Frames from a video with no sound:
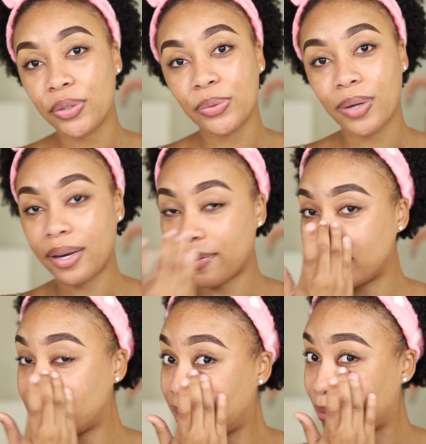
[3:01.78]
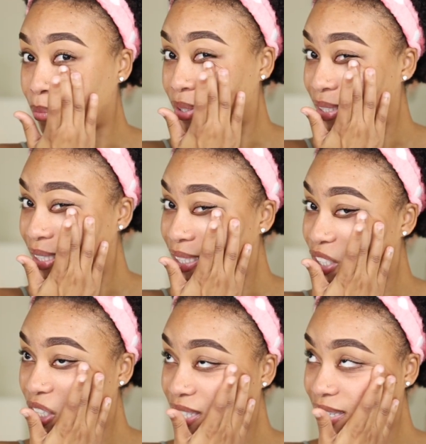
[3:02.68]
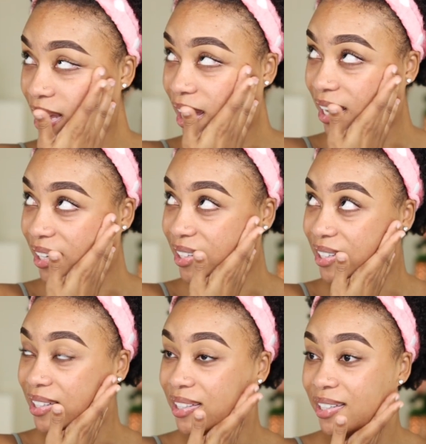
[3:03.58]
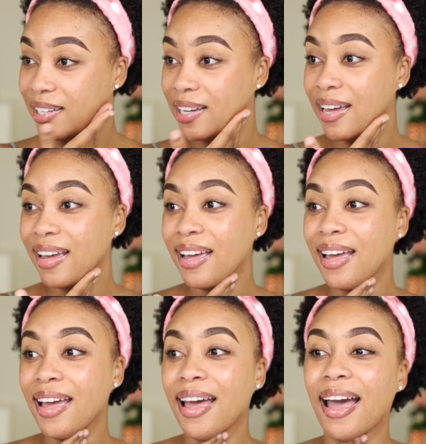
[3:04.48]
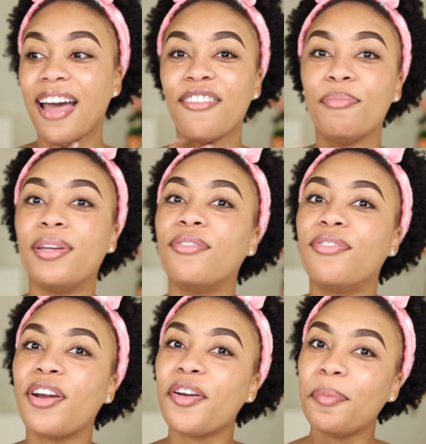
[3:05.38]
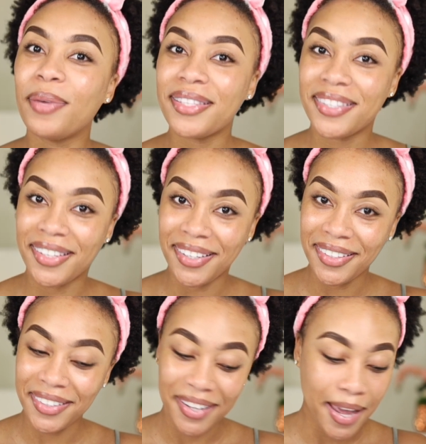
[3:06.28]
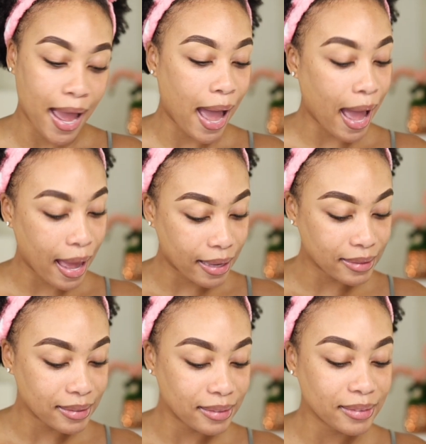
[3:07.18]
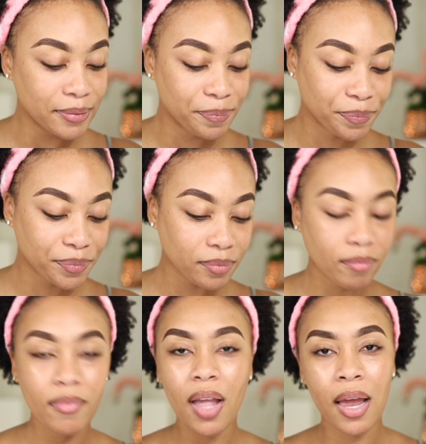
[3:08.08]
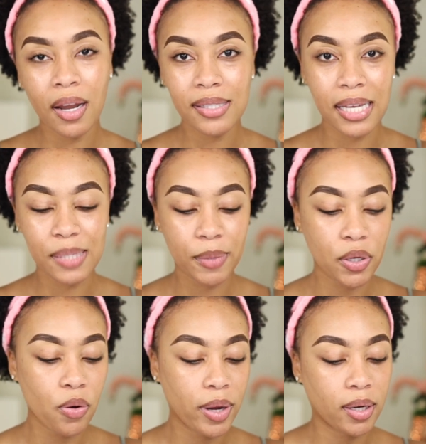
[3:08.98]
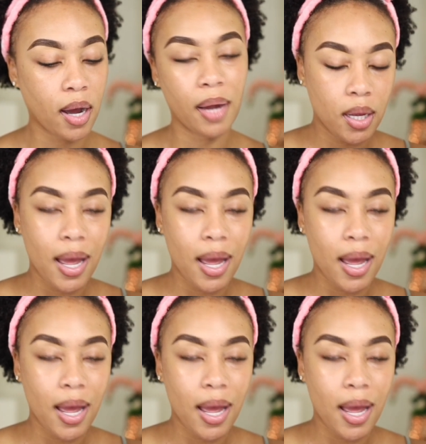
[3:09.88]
new and everything, but it's just like I have been very busy and a lot has been going on.